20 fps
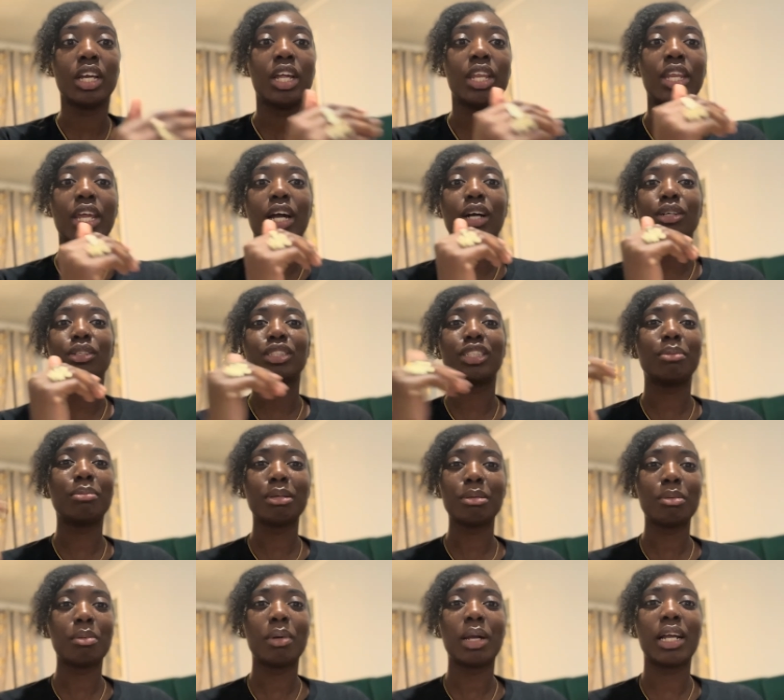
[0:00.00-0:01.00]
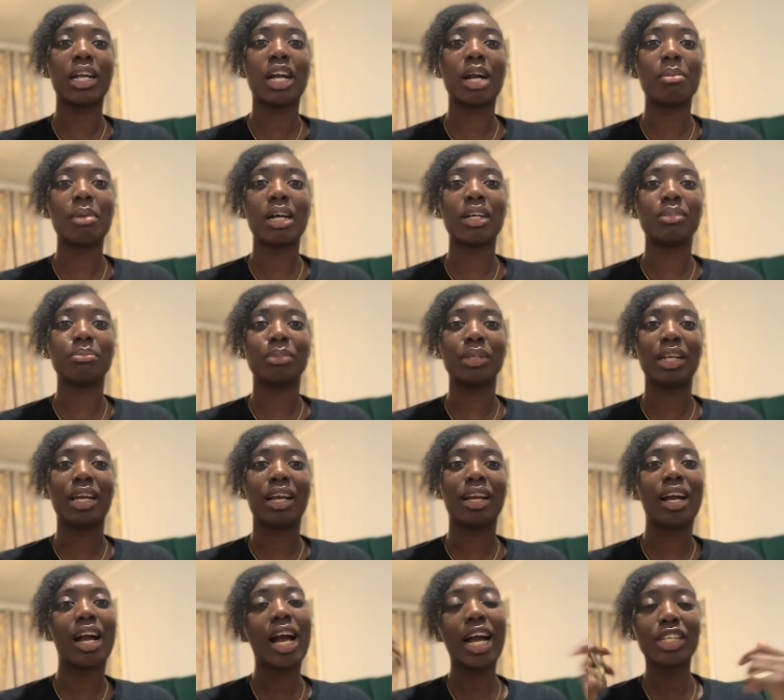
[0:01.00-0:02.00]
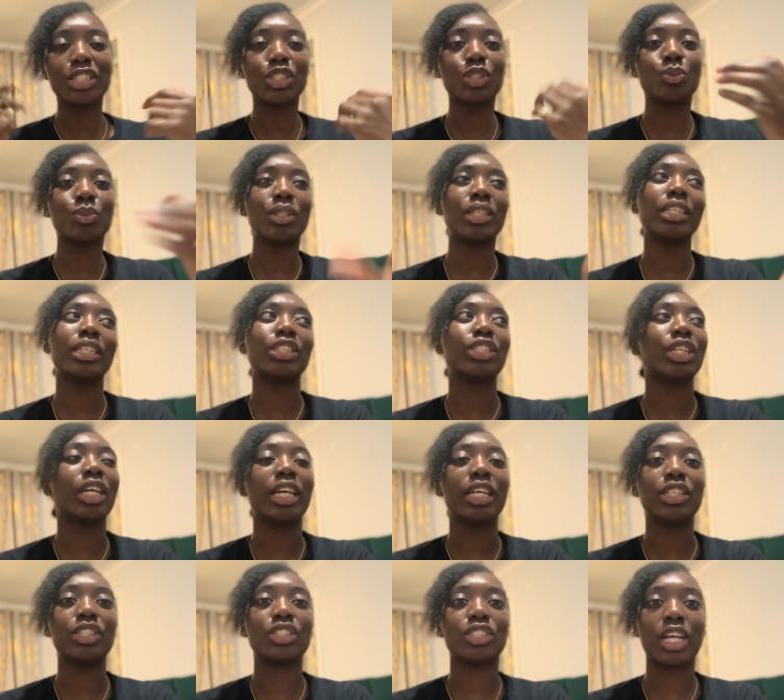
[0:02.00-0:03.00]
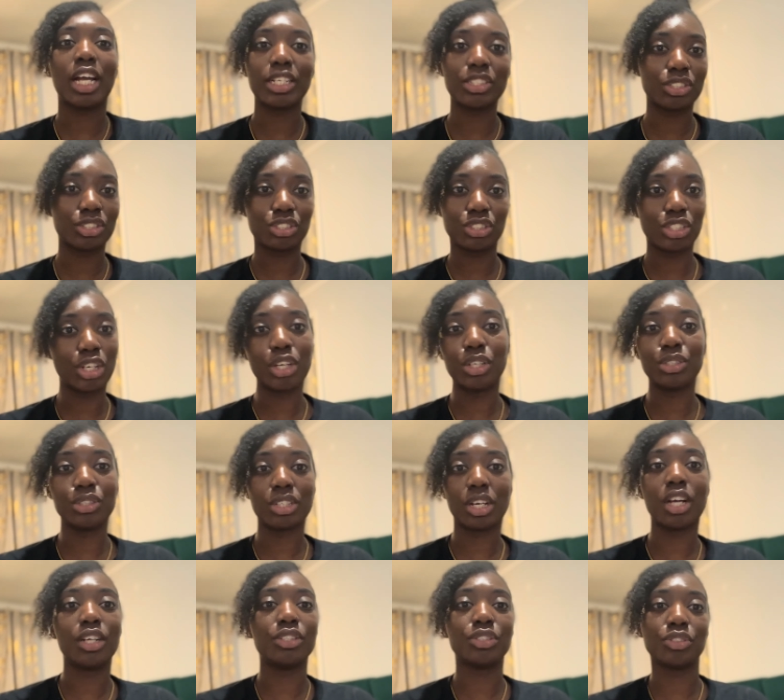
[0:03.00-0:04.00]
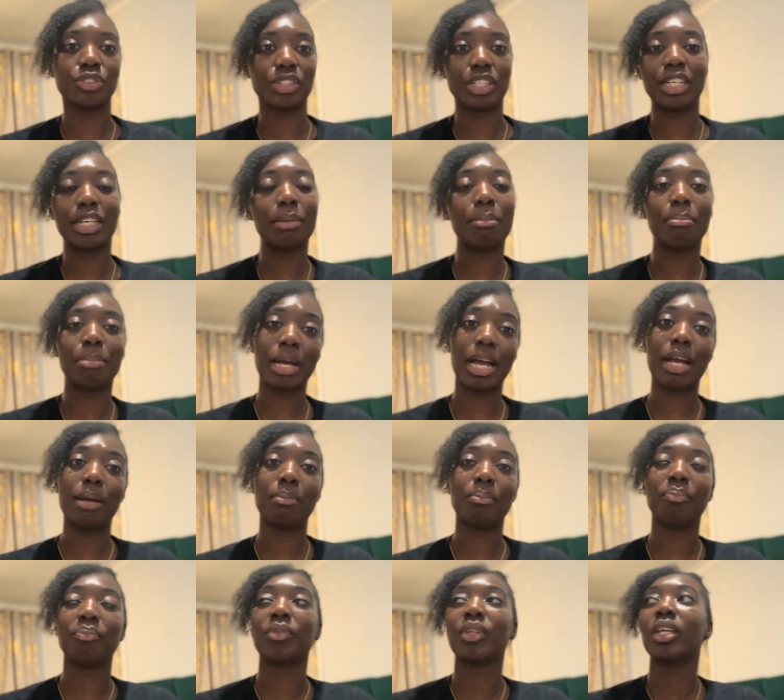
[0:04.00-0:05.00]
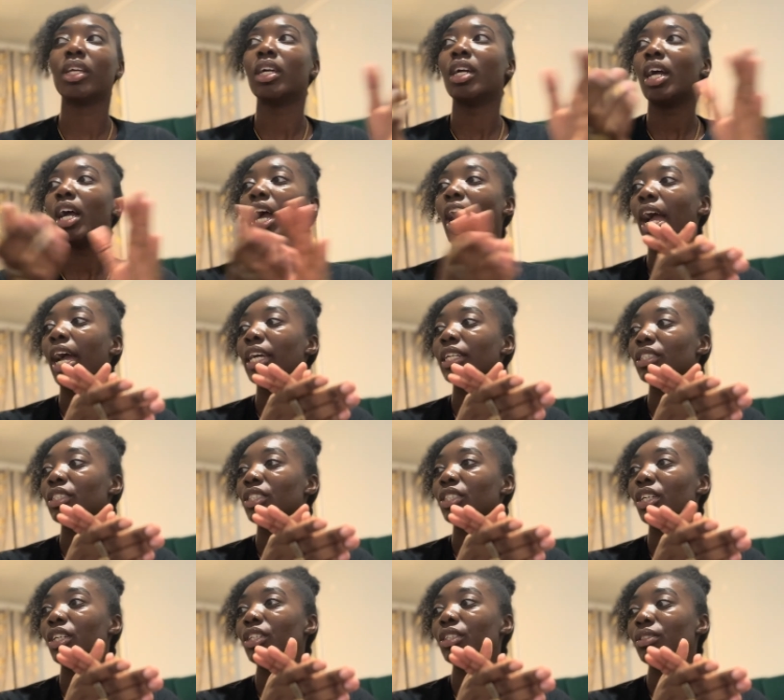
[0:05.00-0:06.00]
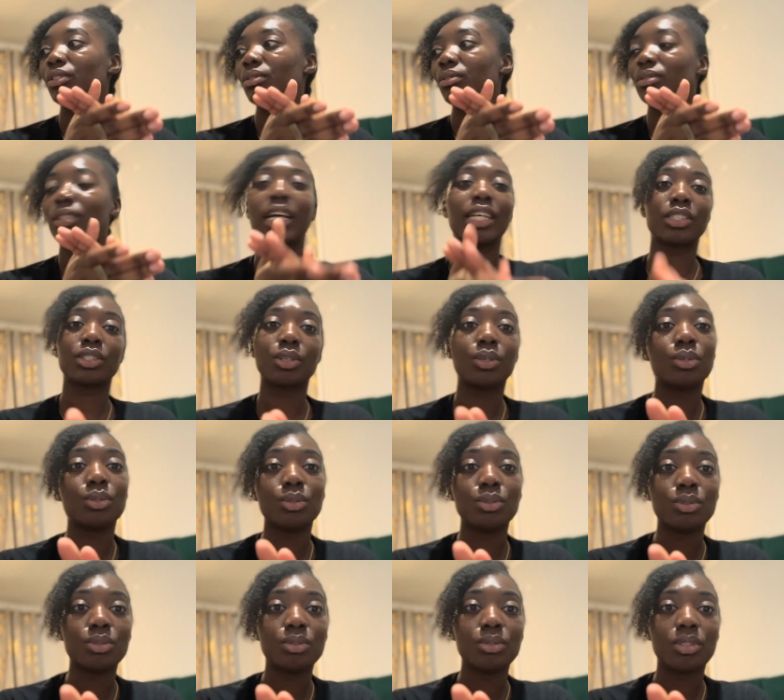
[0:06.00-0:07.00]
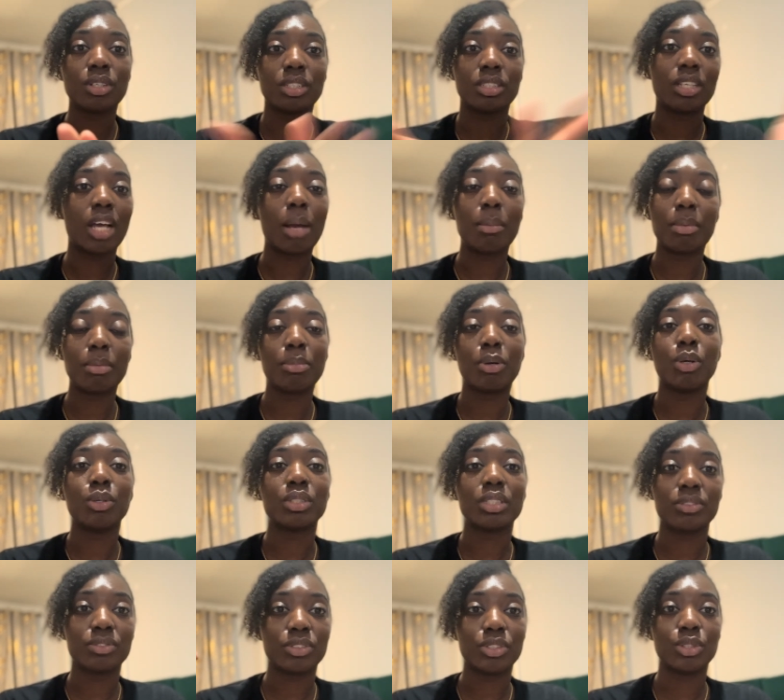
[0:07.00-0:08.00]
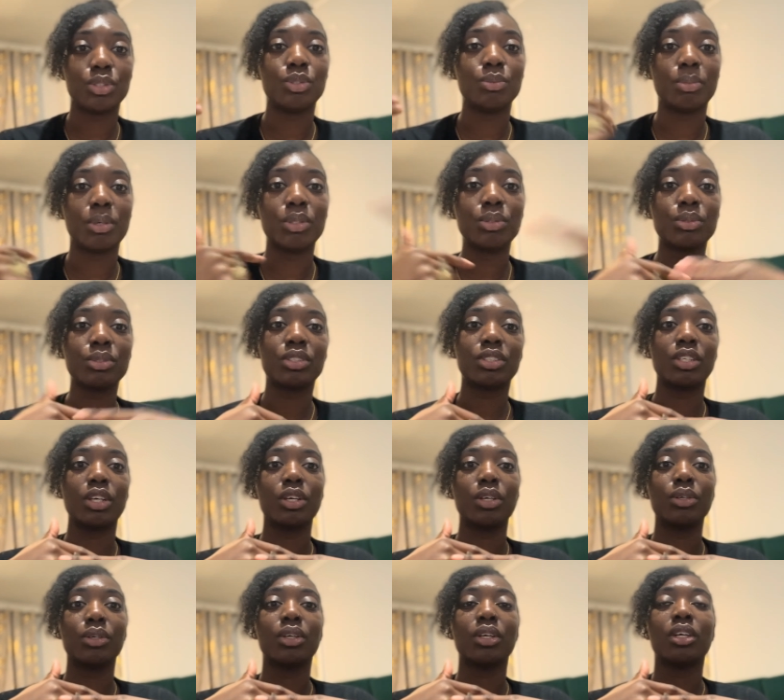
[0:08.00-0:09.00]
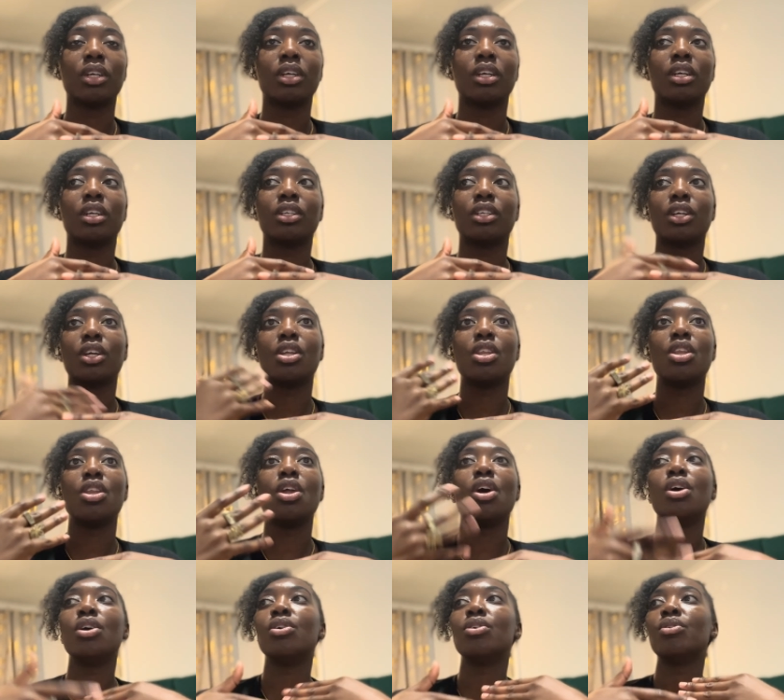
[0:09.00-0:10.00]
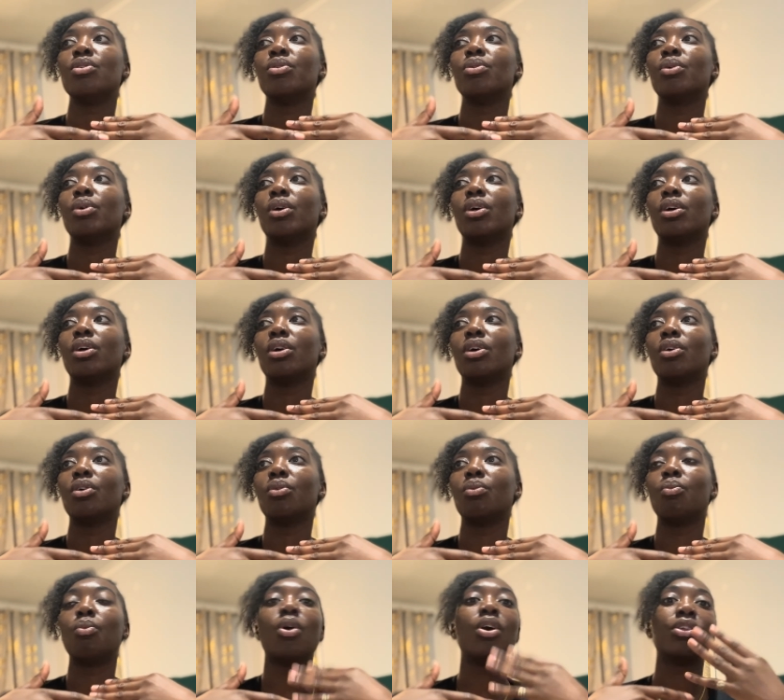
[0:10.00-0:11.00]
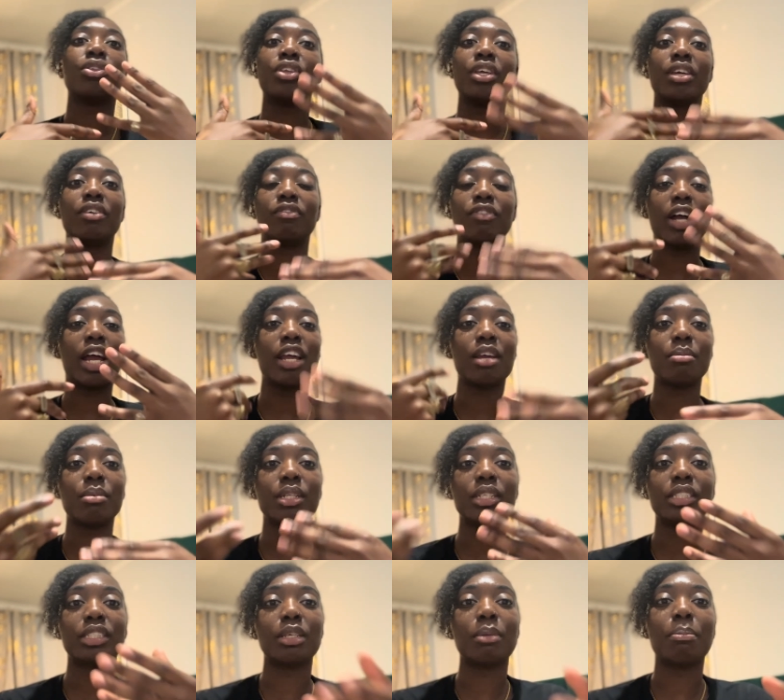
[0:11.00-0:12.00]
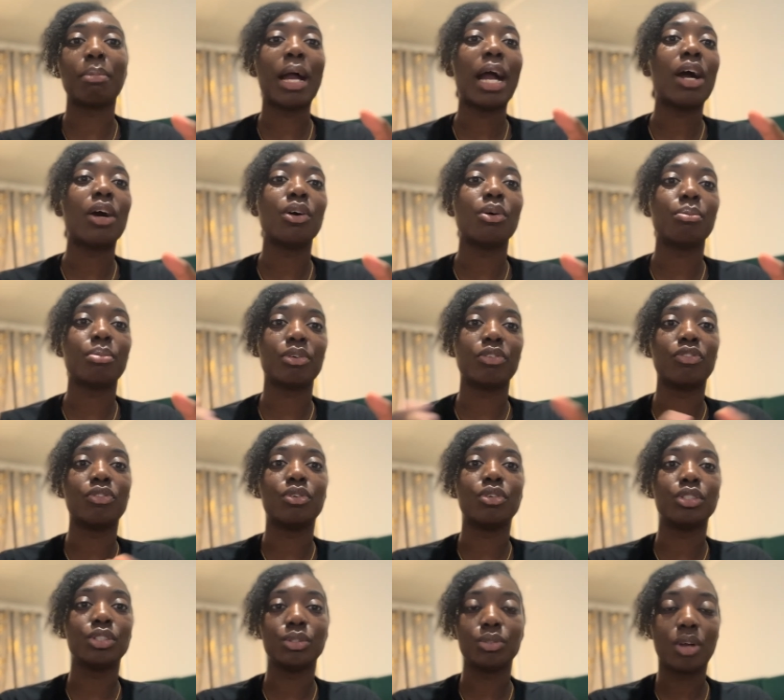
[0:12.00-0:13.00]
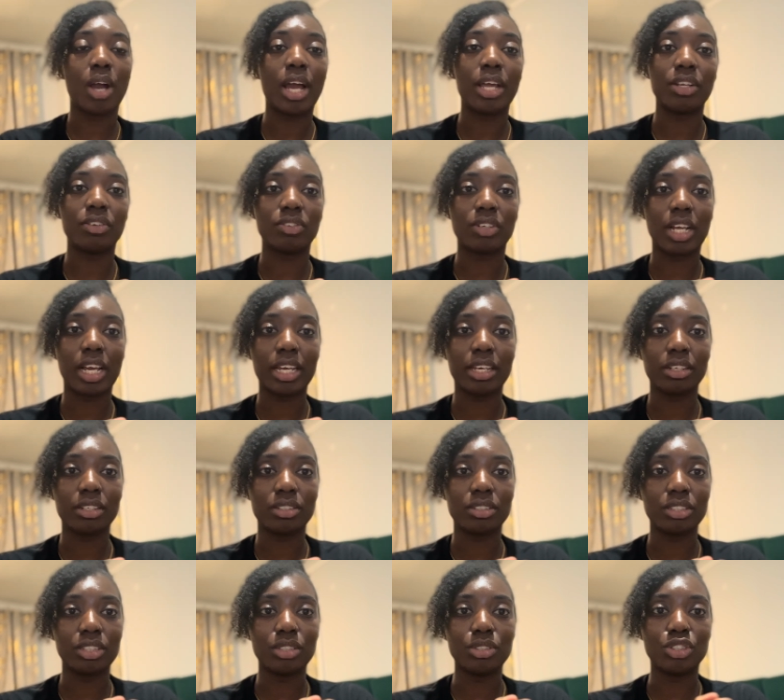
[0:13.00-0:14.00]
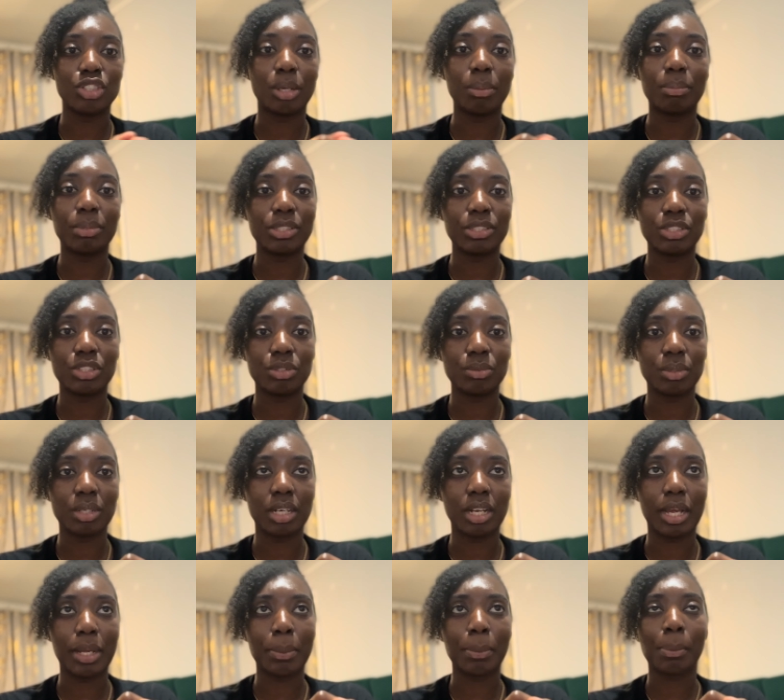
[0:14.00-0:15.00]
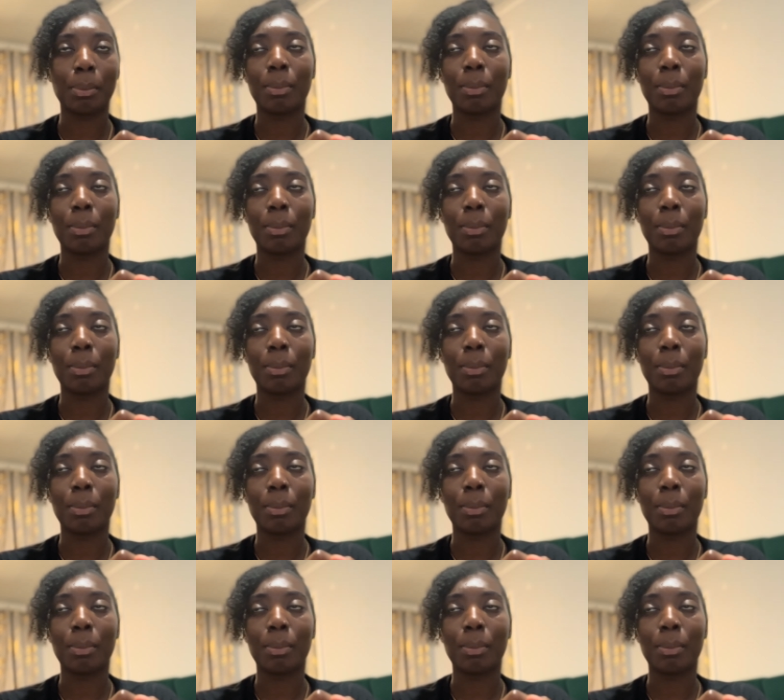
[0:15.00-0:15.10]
Now, some people might come out and be like, I just wanted to change, so I just chose a country and then bam. And, that's cool because I'm impulsive too, but also know what the environment's about before you kind of like, jump into it. Like,